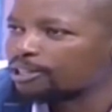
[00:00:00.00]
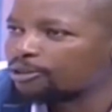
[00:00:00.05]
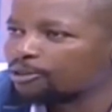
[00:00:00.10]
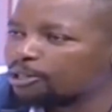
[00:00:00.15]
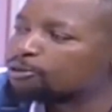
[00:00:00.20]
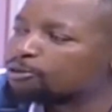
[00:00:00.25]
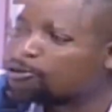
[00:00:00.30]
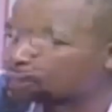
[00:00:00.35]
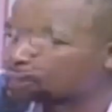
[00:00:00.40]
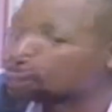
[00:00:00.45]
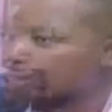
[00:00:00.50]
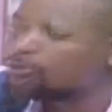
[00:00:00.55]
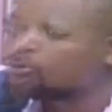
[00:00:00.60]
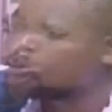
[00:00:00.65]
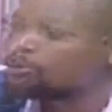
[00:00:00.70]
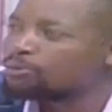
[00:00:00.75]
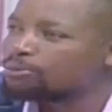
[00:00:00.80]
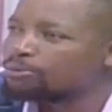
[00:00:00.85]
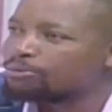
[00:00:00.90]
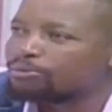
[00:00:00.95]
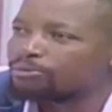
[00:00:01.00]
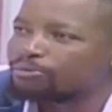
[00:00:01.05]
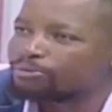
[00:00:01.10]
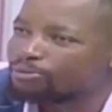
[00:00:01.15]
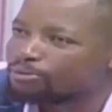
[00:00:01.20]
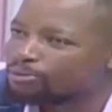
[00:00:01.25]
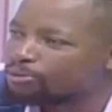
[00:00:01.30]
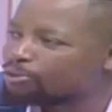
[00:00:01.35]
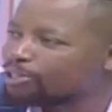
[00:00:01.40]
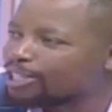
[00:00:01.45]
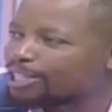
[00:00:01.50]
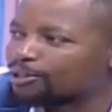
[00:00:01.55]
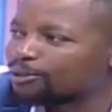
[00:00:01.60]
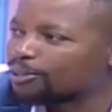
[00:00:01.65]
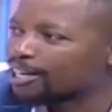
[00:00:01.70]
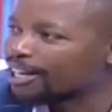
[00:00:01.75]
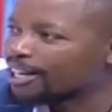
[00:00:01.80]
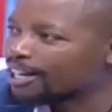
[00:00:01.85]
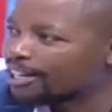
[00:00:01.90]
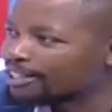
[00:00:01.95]
you need to do
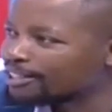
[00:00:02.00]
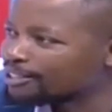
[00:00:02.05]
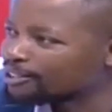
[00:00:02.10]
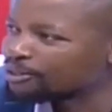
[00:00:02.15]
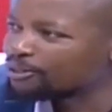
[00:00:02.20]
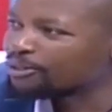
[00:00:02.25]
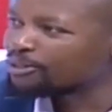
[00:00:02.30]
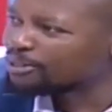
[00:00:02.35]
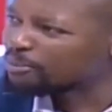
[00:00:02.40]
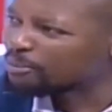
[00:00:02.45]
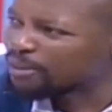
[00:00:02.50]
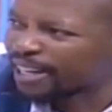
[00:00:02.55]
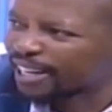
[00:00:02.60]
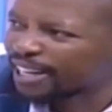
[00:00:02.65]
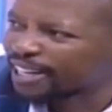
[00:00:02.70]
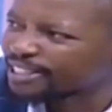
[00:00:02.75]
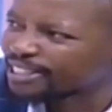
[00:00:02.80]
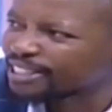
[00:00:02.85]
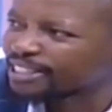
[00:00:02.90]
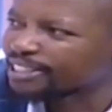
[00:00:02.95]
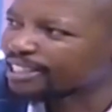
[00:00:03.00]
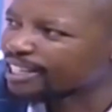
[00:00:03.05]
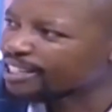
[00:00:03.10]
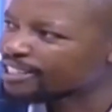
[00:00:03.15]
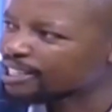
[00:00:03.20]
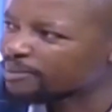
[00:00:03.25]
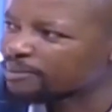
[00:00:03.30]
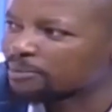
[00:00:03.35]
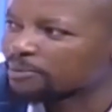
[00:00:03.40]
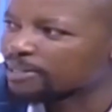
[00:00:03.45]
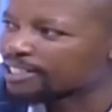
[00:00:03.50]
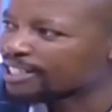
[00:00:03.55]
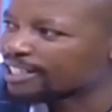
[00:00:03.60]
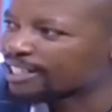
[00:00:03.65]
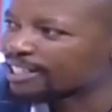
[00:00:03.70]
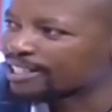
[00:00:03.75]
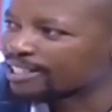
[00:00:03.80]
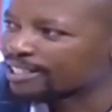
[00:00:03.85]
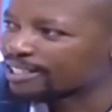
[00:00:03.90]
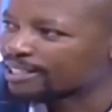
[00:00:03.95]
regular, you know, repairs and touch-ups and maintenance.